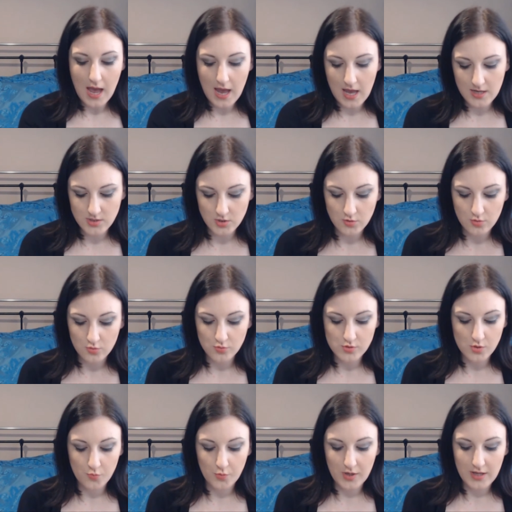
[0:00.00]
And you can
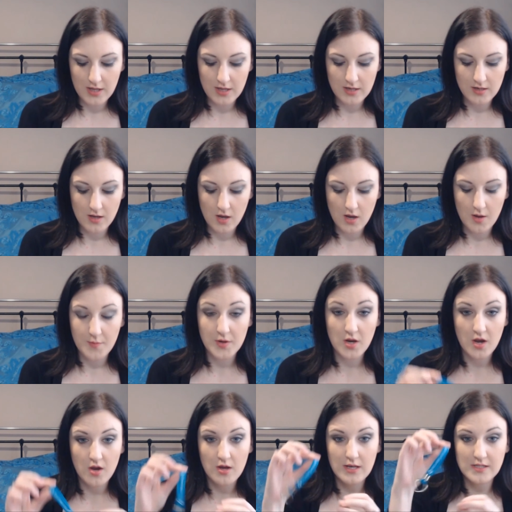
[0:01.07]
also win um,
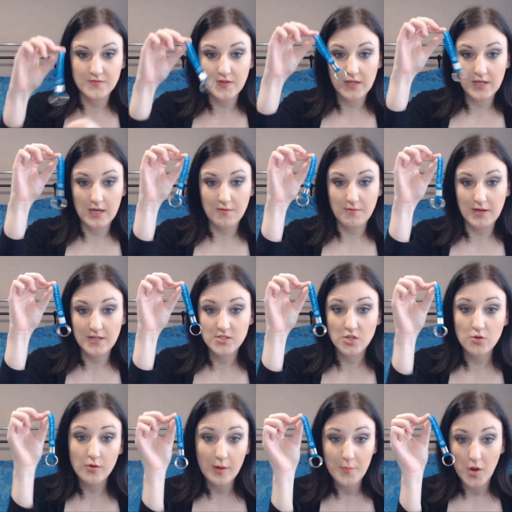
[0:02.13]
an I Heart Lesfic keyring,
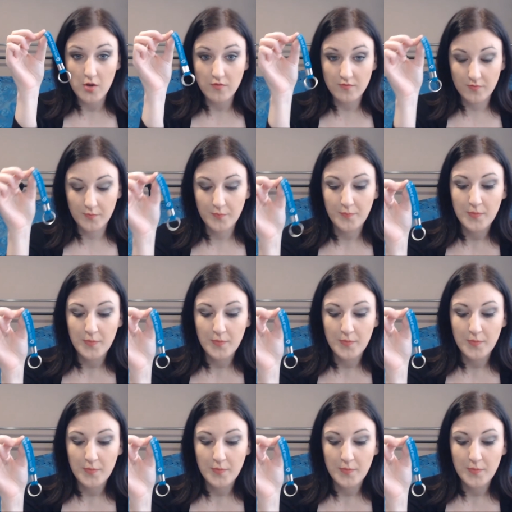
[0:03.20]
so you'll get both.